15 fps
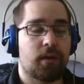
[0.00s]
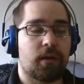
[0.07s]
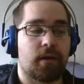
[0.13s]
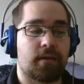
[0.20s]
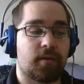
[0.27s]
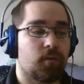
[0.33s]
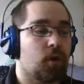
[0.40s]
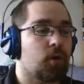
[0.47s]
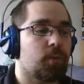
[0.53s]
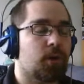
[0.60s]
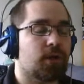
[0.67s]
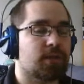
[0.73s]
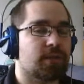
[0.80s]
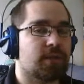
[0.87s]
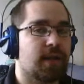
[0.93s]
There are
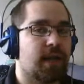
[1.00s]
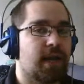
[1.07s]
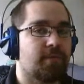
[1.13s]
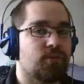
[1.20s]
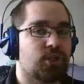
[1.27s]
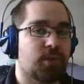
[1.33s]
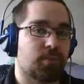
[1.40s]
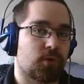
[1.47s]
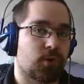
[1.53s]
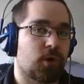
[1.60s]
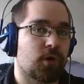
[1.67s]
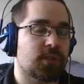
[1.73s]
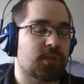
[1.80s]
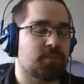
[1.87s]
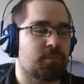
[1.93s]
bots that have cheaper
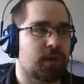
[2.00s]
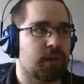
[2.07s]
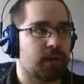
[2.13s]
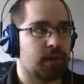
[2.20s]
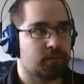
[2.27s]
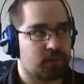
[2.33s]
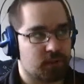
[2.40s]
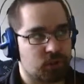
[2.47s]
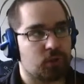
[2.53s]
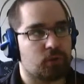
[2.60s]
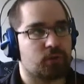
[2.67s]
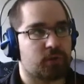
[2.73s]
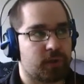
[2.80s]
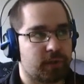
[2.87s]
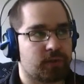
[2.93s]
cards, but
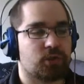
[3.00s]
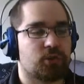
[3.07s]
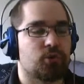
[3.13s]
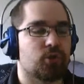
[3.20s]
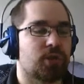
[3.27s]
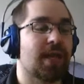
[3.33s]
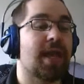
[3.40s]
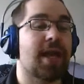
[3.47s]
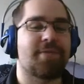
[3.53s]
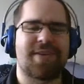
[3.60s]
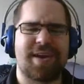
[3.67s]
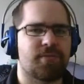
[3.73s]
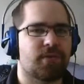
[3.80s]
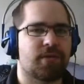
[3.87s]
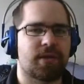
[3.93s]
MTGO traders usually have
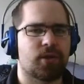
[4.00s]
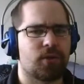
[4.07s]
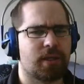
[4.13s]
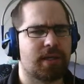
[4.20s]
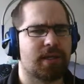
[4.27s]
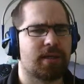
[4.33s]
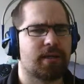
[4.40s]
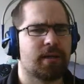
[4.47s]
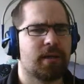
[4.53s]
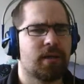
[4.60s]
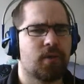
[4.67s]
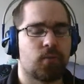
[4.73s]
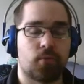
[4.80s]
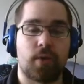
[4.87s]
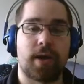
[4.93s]
everything you need
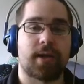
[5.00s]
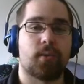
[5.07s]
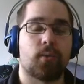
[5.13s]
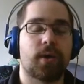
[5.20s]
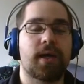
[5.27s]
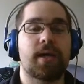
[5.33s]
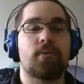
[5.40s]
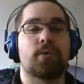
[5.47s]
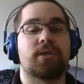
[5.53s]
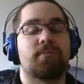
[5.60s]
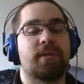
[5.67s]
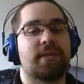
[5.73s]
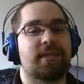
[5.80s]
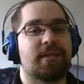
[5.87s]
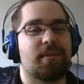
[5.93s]
right away, which
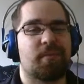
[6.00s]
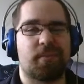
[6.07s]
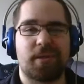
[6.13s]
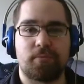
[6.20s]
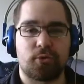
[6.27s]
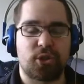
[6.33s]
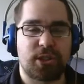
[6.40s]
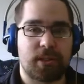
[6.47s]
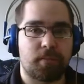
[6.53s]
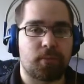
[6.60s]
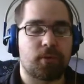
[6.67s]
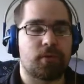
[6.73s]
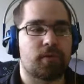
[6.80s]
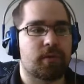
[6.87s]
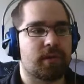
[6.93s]
makes it a bit more simple.